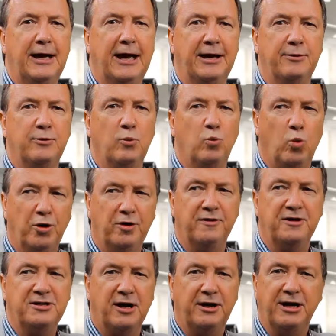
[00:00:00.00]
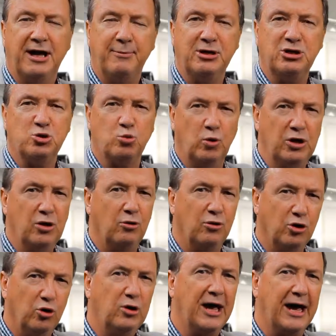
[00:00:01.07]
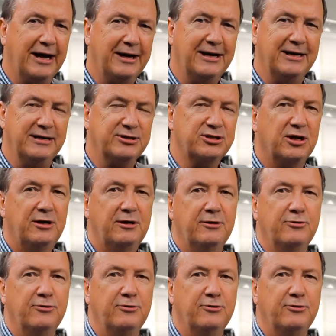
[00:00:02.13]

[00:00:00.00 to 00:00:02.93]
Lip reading: and one of the dynamics we all look at is